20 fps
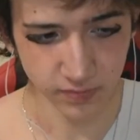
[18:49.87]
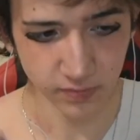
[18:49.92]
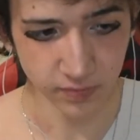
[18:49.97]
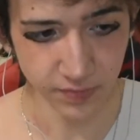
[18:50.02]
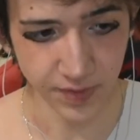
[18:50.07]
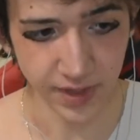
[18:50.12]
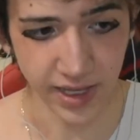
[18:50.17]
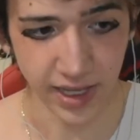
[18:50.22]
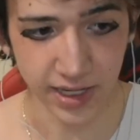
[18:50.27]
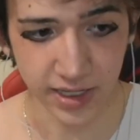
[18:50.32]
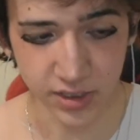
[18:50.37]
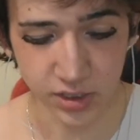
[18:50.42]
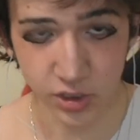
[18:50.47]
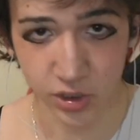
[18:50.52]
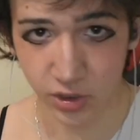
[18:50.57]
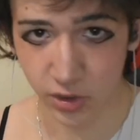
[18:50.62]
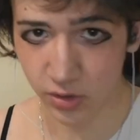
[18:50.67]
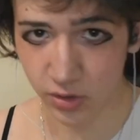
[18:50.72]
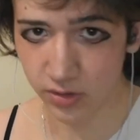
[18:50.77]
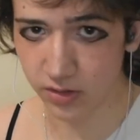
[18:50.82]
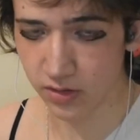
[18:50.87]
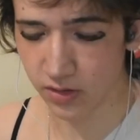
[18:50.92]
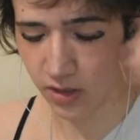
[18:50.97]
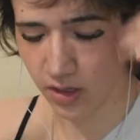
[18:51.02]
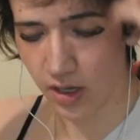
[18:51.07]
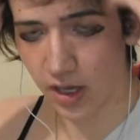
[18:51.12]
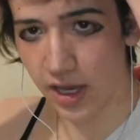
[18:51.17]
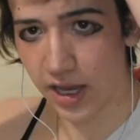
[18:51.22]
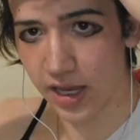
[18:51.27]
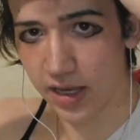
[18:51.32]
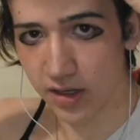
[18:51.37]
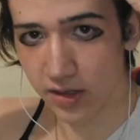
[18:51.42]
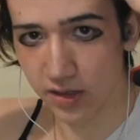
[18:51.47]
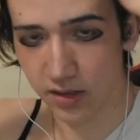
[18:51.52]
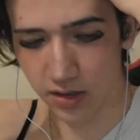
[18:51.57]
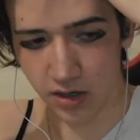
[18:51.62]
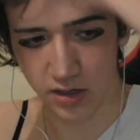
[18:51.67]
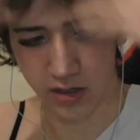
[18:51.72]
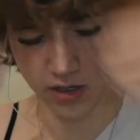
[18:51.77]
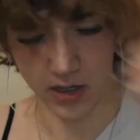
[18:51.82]
And it should
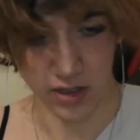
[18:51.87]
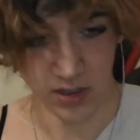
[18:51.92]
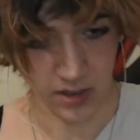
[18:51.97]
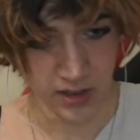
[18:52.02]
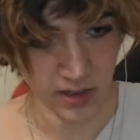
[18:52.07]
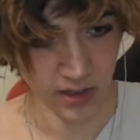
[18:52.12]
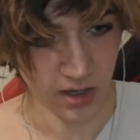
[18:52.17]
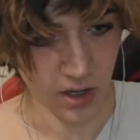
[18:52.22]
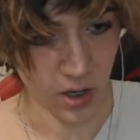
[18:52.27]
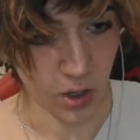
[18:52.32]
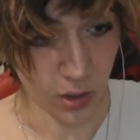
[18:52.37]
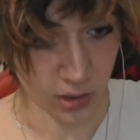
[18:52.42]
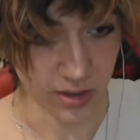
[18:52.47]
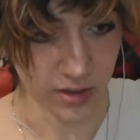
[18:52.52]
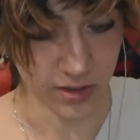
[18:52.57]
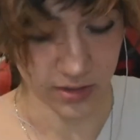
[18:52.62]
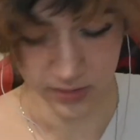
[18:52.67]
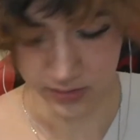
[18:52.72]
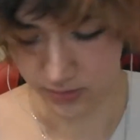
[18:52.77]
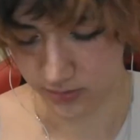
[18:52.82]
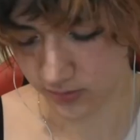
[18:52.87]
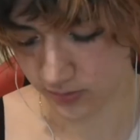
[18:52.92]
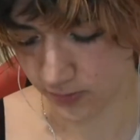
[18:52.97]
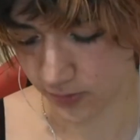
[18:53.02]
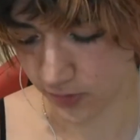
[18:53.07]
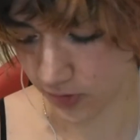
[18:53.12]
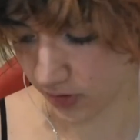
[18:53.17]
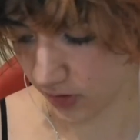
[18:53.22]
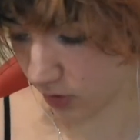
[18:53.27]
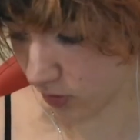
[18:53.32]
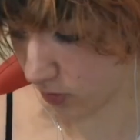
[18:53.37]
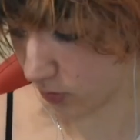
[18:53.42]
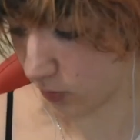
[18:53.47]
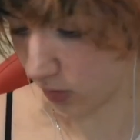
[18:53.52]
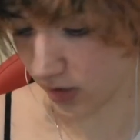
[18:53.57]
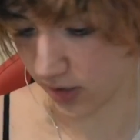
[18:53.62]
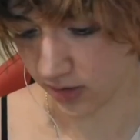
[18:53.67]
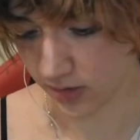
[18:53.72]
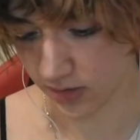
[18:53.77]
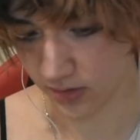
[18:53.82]
hold on for a good
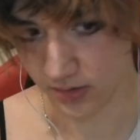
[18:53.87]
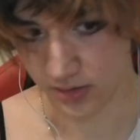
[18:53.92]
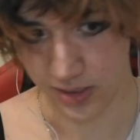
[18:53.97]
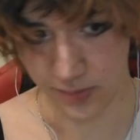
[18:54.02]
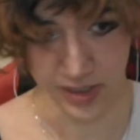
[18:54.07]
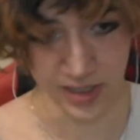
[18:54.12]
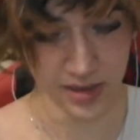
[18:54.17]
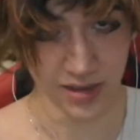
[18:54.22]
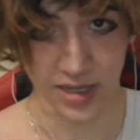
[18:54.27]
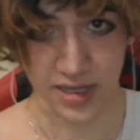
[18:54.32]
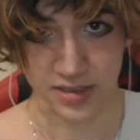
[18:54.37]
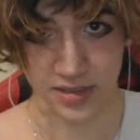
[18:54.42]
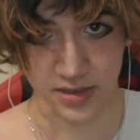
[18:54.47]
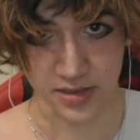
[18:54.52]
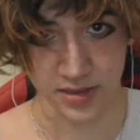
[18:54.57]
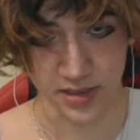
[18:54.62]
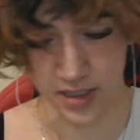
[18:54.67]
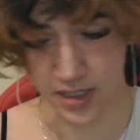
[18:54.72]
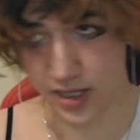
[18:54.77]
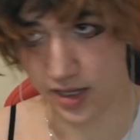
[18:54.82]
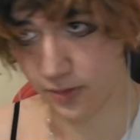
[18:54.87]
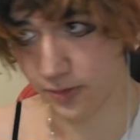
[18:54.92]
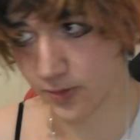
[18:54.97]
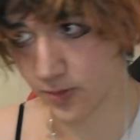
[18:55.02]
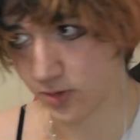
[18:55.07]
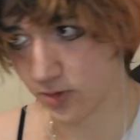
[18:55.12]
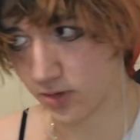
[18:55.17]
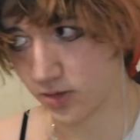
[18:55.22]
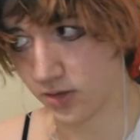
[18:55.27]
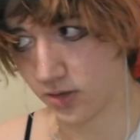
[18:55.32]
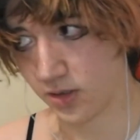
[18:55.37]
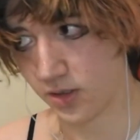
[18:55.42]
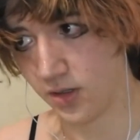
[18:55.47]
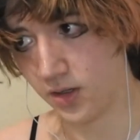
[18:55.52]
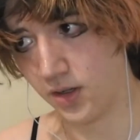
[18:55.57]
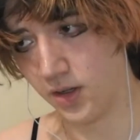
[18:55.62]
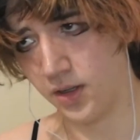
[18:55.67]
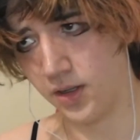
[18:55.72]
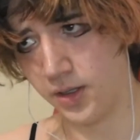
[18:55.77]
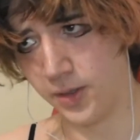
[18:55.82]
while. I mean, it lasted today for
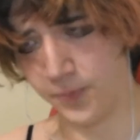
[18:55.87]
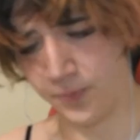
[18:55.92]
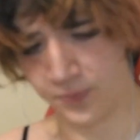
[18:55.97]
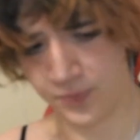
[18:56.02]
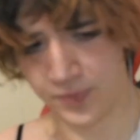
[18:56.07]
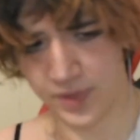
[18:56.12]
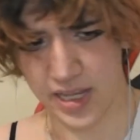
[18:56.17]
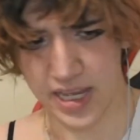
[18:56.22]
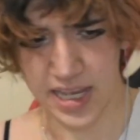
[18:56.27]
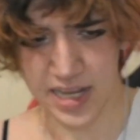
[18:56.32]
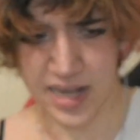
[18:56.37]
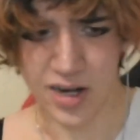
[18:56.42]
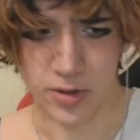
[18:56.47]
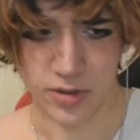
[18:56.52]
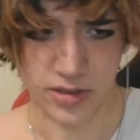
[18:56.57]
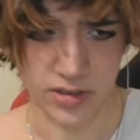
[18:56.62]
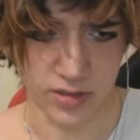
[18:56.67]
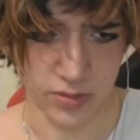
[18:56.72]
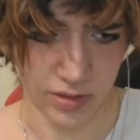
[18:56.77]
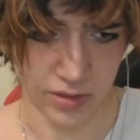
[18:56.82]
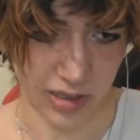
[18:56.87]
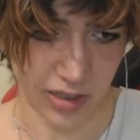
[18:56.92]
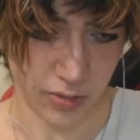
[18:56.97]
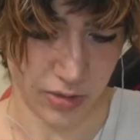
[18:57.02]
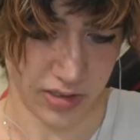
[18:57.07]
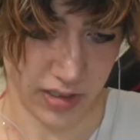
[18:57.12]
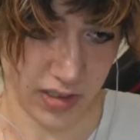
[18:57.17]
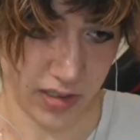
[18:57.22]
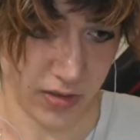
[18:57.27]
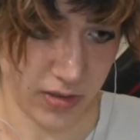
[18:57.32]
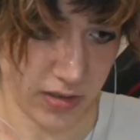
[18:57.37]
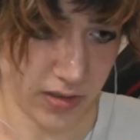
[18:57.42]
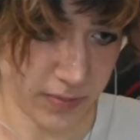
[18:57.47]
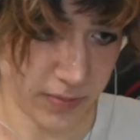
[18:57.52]
8 hours while I was at uni.